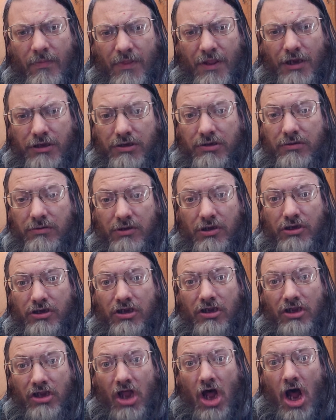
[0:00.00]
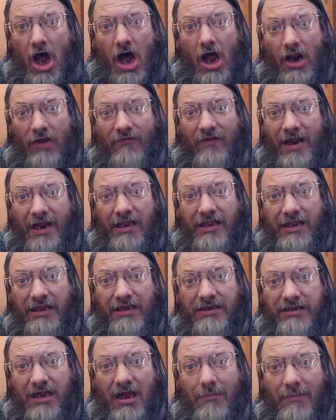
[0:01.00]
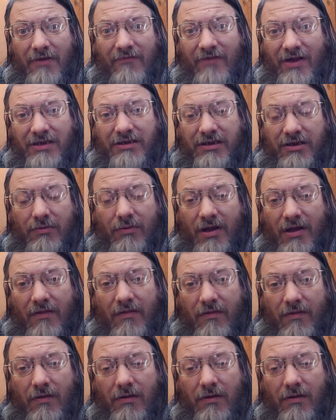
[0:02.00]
there's there's a lot of aliens I'm invested with.